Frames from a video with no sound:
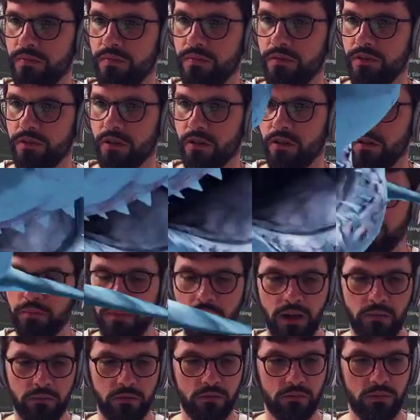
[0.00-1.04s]
So,
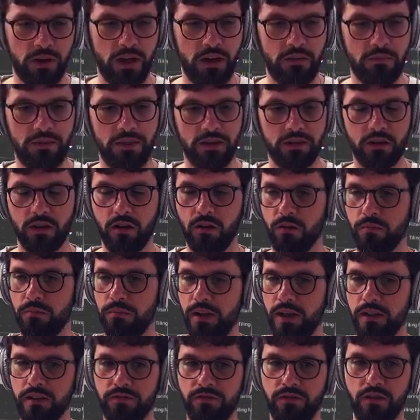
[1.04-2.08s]
bam, boom, bam, there you go.
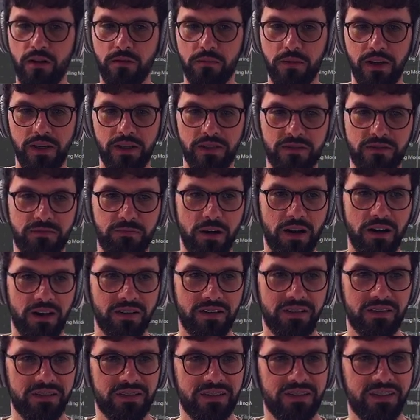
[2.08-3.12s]
Band deformer and
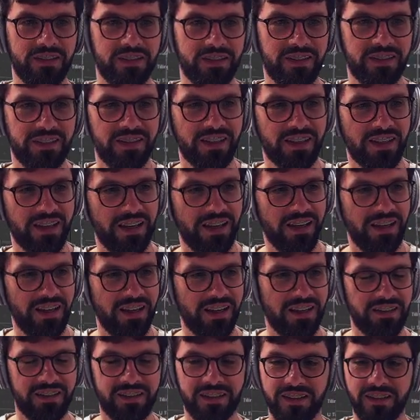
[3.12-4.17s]
Spark.
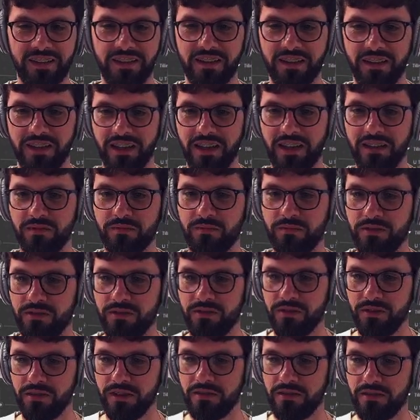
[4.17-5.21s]
And yeah, so
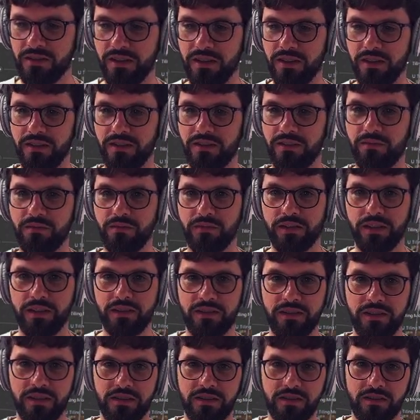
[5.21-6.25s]
that's
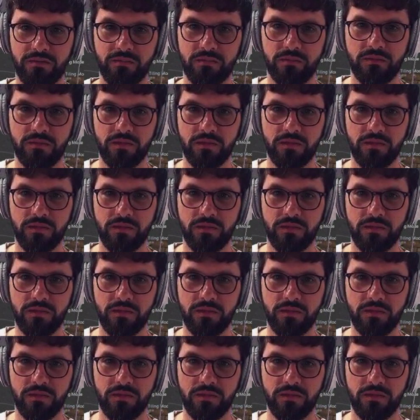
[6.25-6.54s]
this.